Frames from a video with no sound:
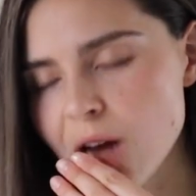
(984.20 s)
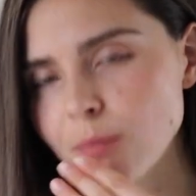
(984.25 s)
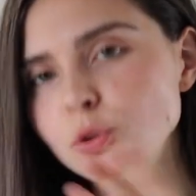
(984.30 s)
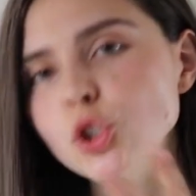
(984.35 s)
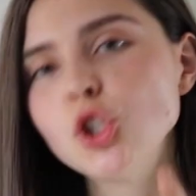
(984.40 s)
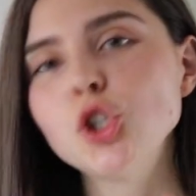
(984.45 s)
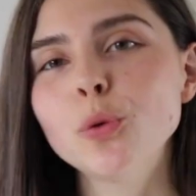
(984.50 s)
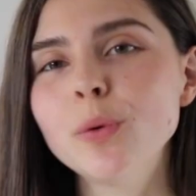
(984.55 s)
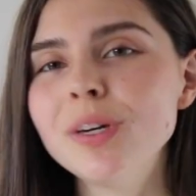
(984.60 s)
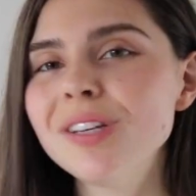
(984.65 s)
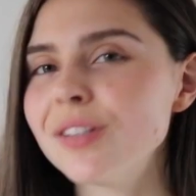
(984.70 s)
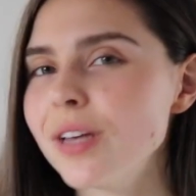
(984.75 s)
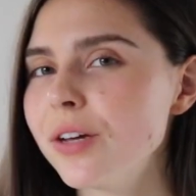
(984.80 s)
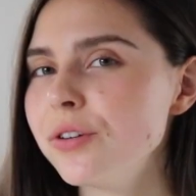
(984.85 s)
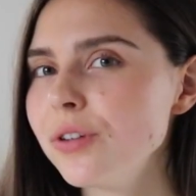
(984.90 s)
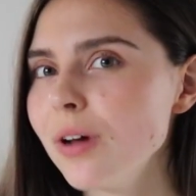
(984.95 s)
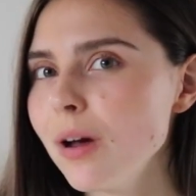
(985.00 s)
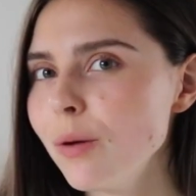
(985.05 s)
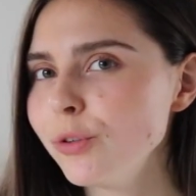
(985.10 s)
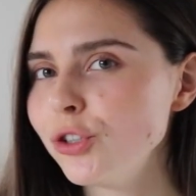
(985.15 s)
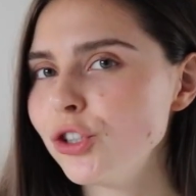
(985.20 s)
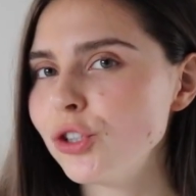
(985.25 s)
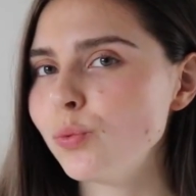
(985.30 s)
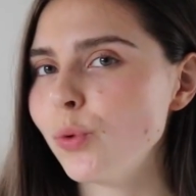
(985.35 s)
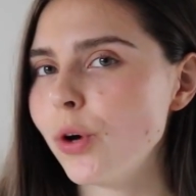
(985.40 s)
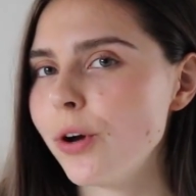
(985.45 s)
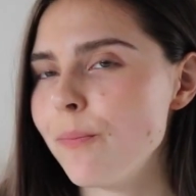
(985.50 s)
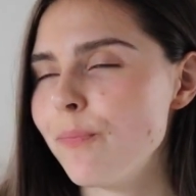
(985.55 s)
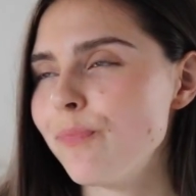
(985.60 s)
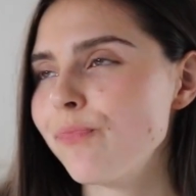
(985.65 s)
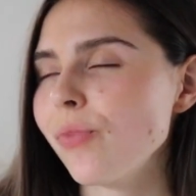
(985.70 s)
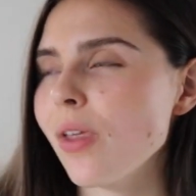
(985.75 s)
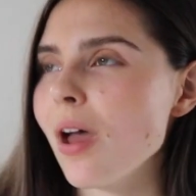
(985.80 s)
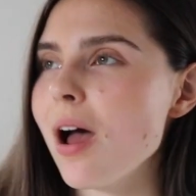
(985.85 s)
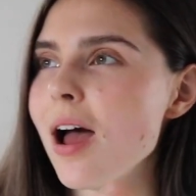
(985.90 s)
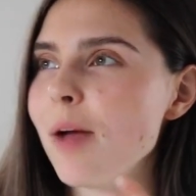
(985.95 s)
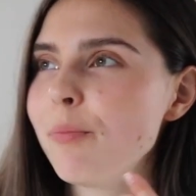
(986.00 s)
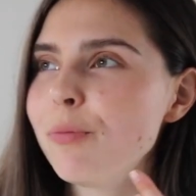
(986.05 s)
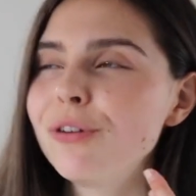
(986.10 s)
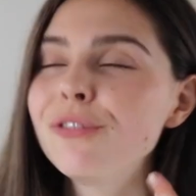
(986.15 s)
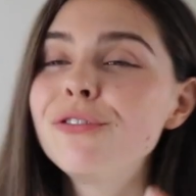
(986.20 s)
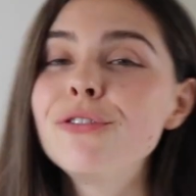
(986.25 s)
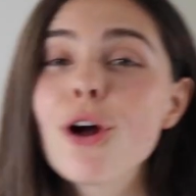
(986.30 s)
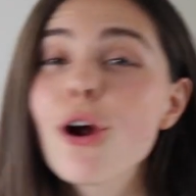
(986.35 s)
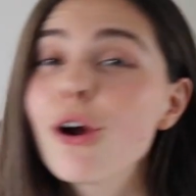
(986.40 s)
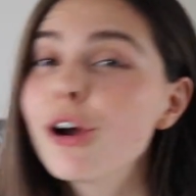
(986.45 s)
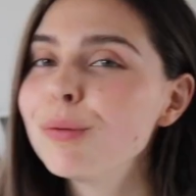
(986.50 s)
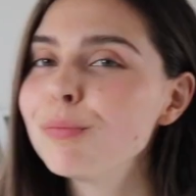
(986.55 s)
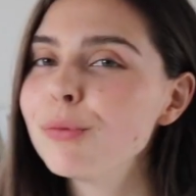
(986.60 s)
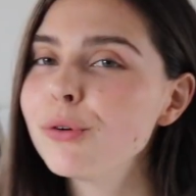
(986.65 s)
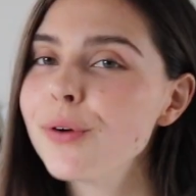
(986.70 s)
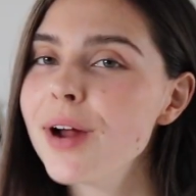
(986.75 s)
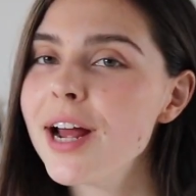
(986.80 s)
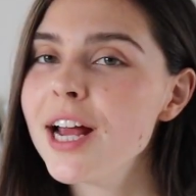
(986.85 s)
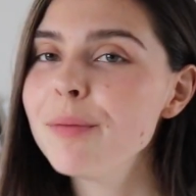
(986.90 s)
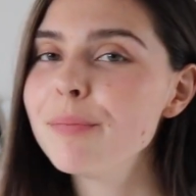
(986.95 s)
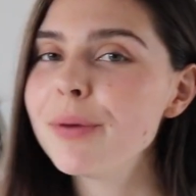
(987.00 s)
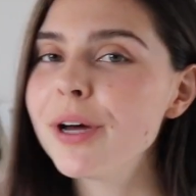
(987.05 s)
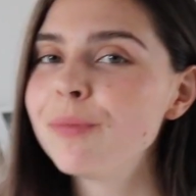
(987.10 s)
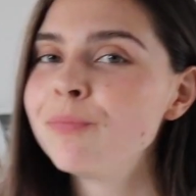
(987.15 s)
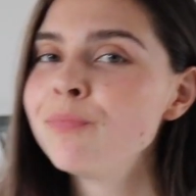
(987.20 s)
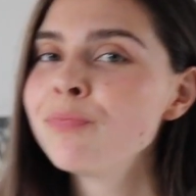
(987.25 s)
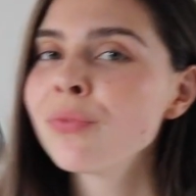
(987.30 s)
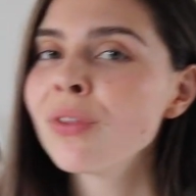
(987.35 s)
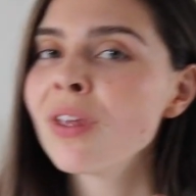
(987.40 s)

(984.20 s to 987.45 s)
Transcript: chewy center, which is what I prefer in a meringue, but